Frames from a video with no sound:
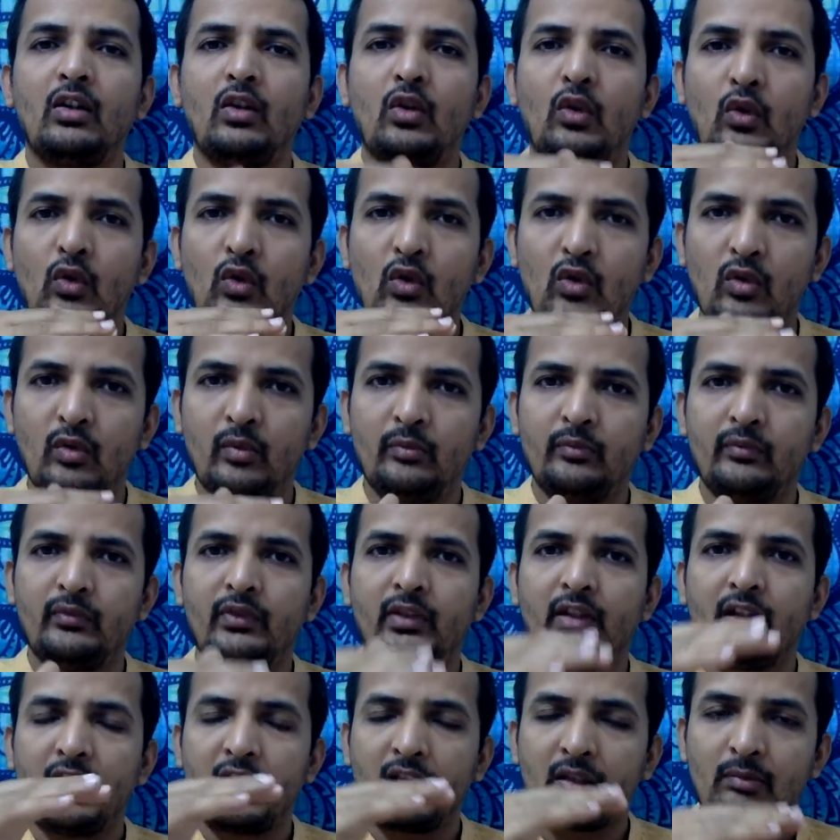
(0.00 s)
Om,
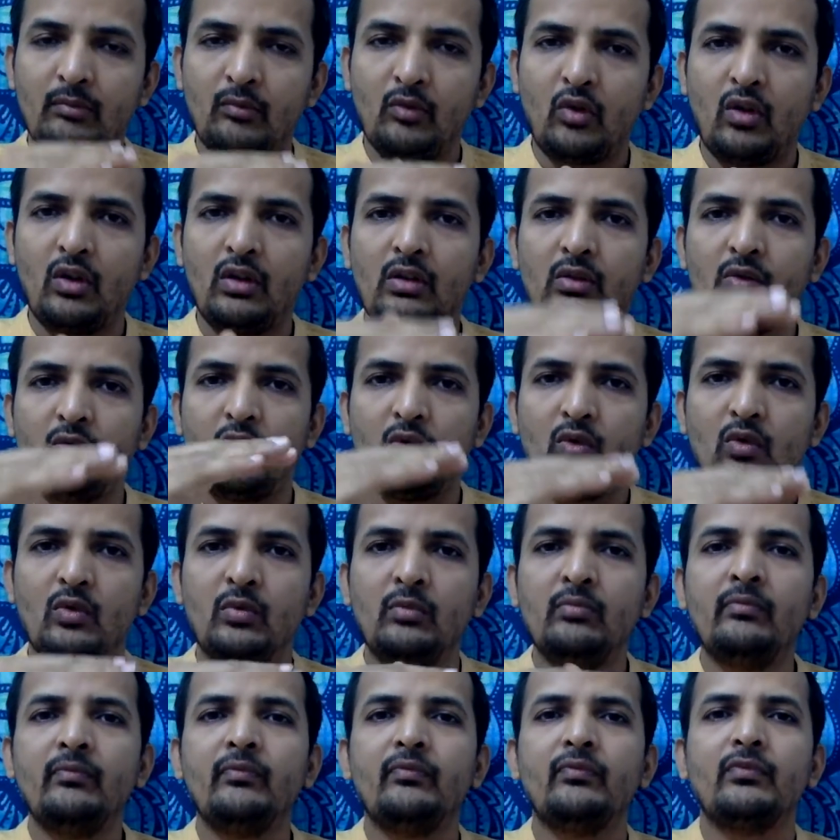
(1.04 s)
a small
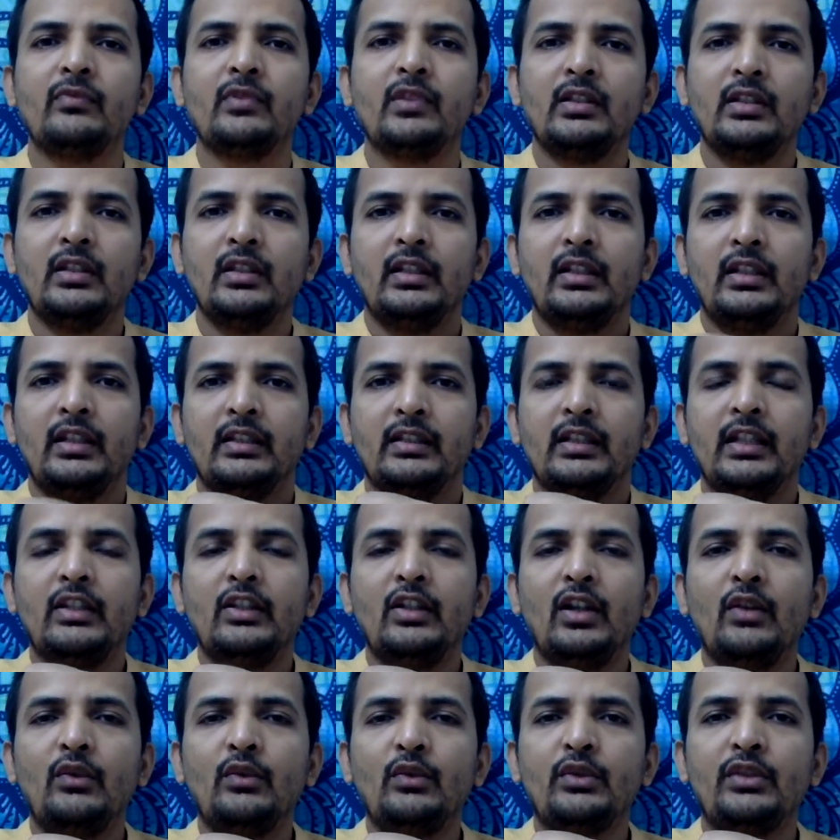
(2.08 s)
Om, then you
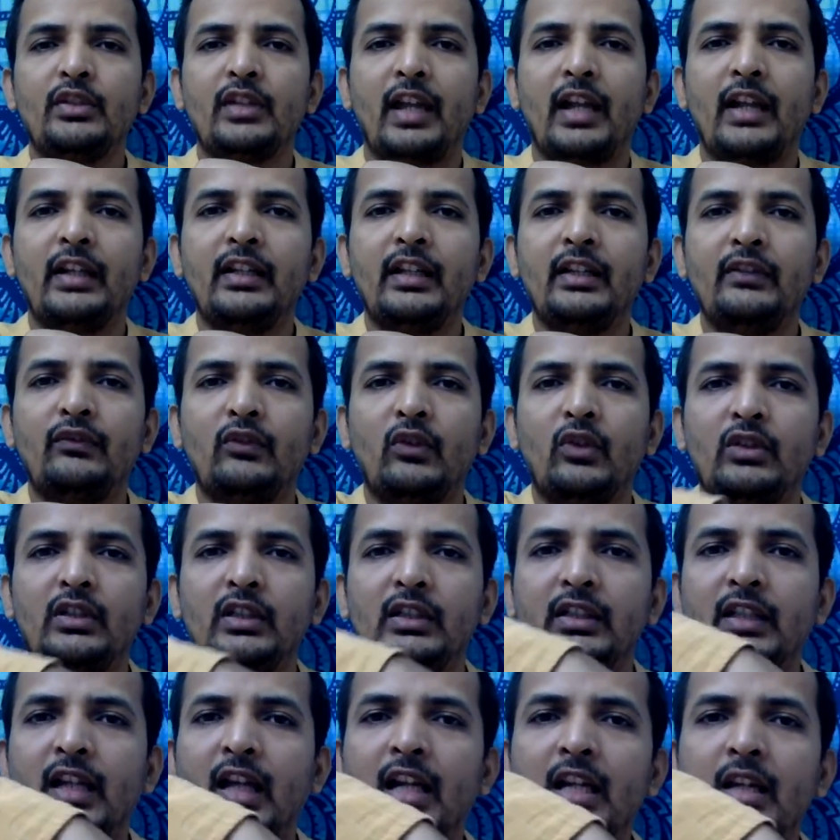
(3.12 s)
have to chant it for the
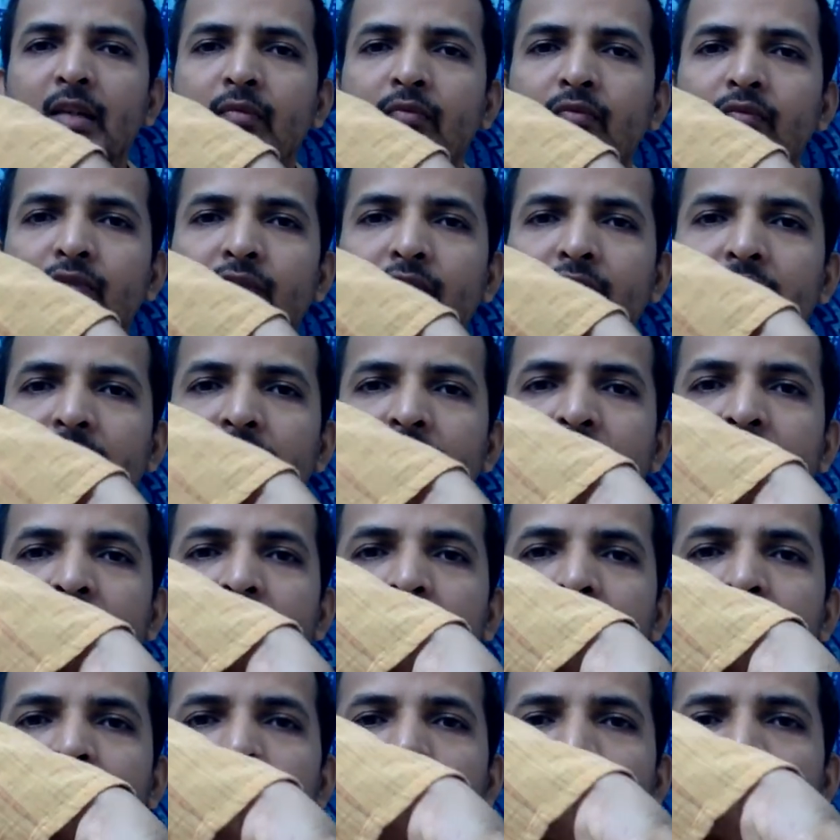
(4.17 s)
time it is
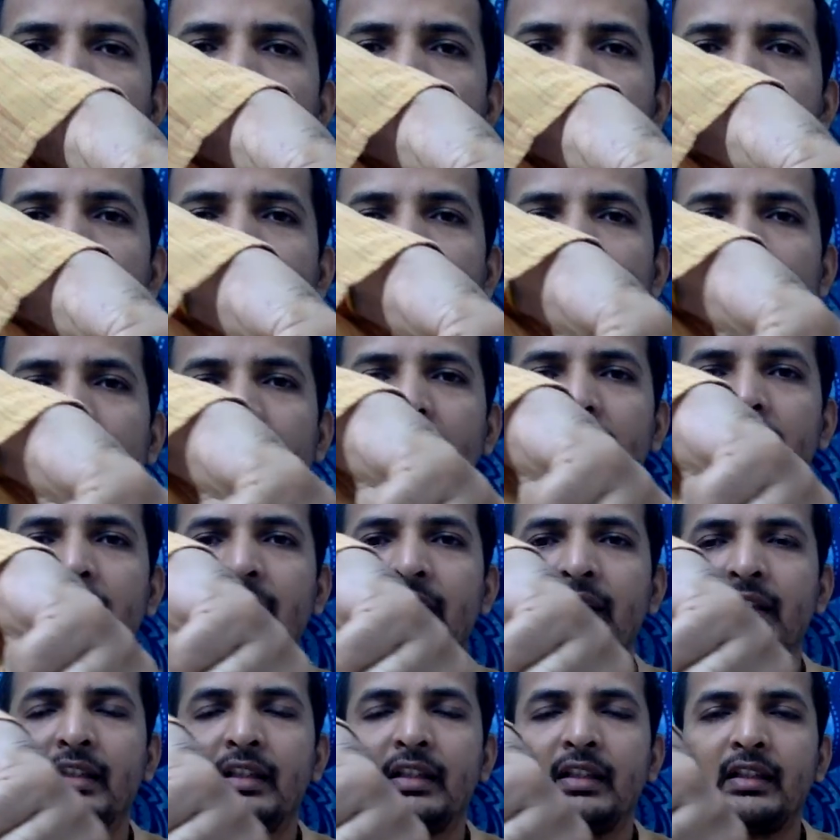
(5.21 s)
moving like
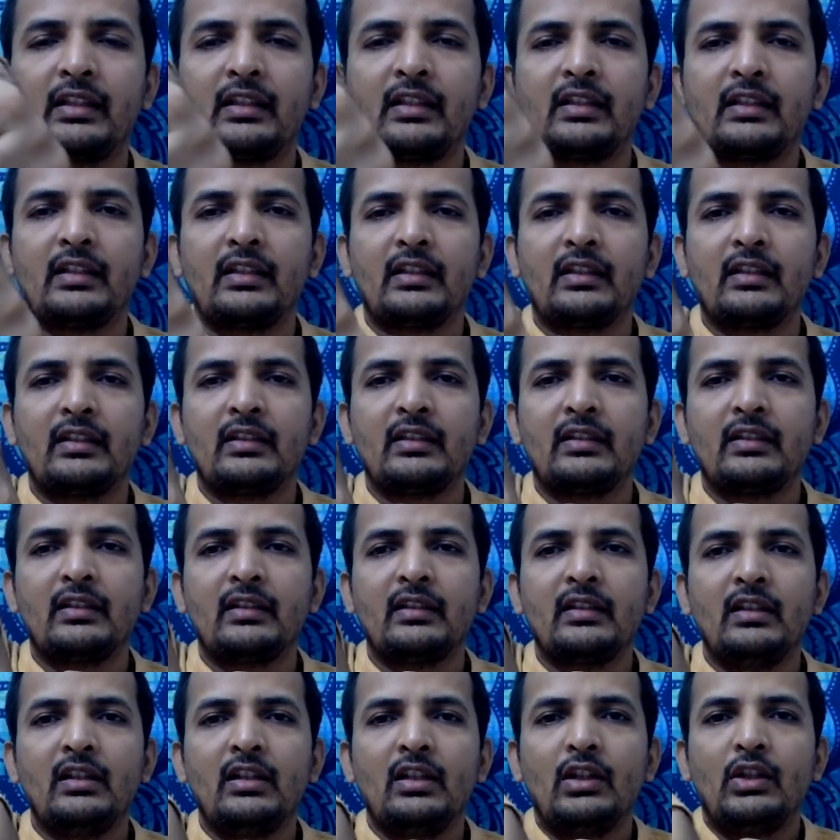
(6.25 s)
this.
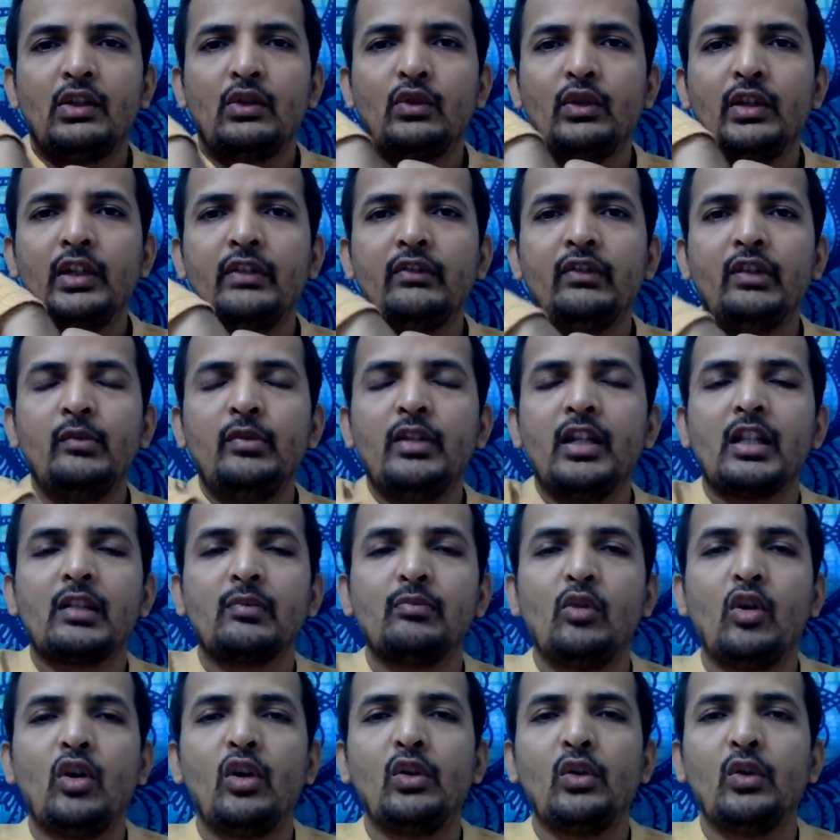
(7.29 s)
So it will be a
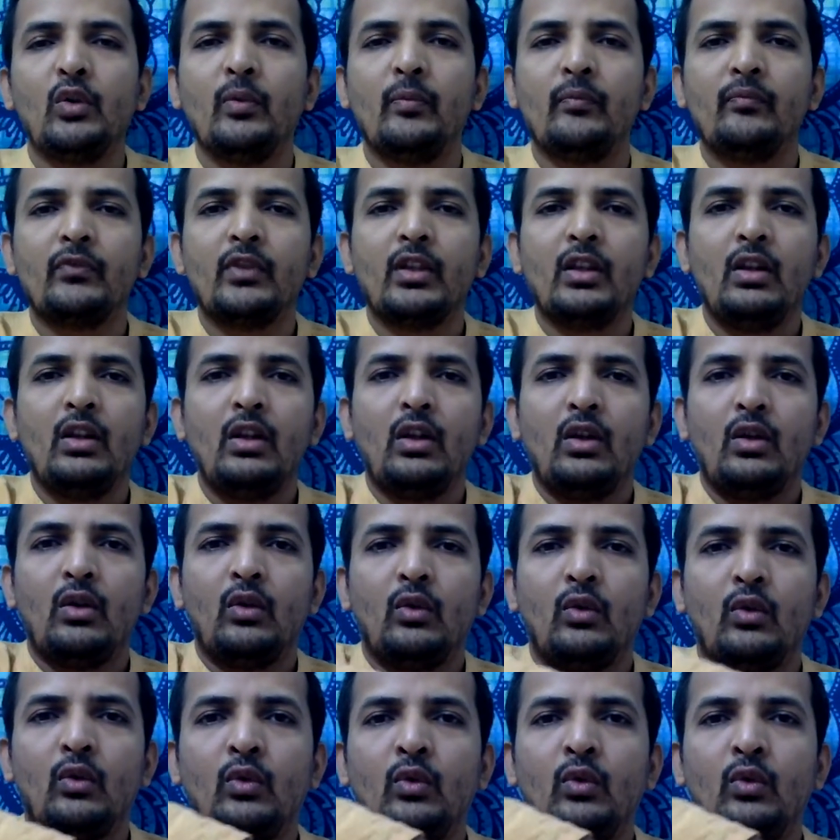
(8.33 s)
small Om. Om.